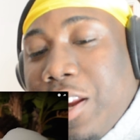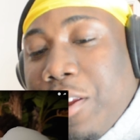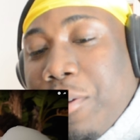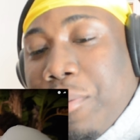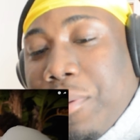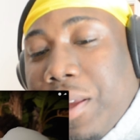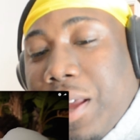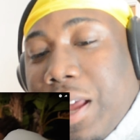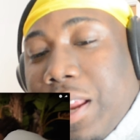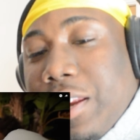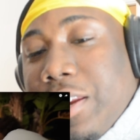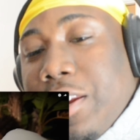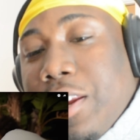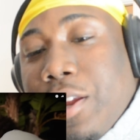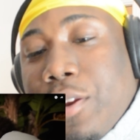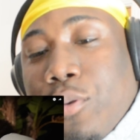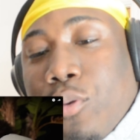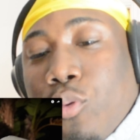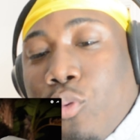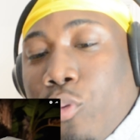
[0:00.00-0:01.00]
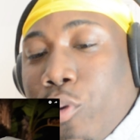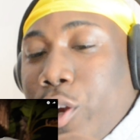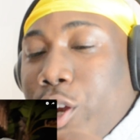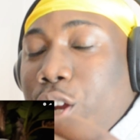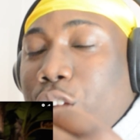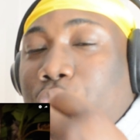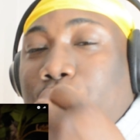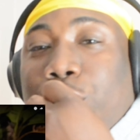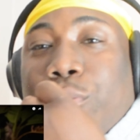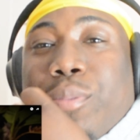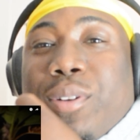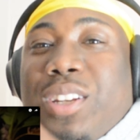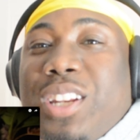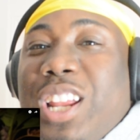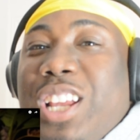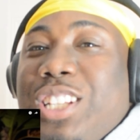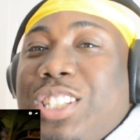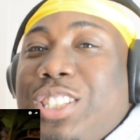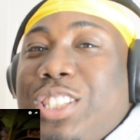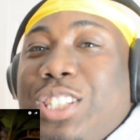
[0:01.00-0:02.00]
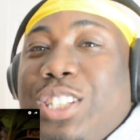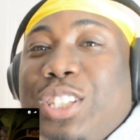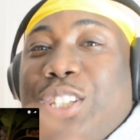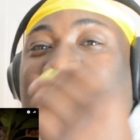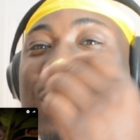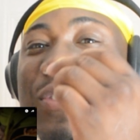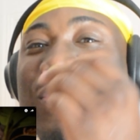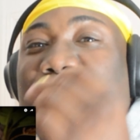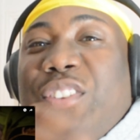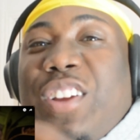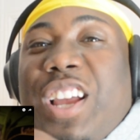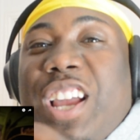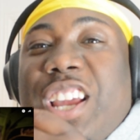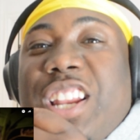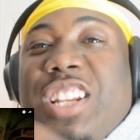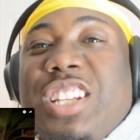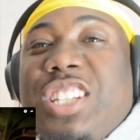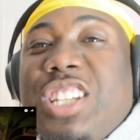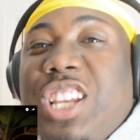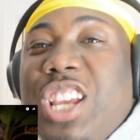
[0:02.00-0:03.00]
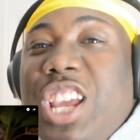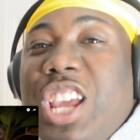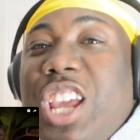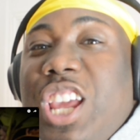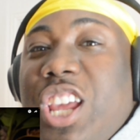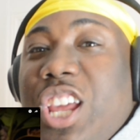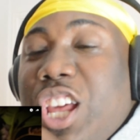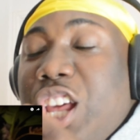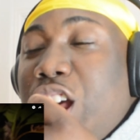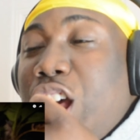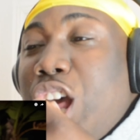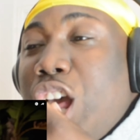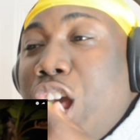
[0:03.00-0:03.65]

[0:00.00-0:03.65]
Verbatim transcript: them got nothing real, but they still fine as hell.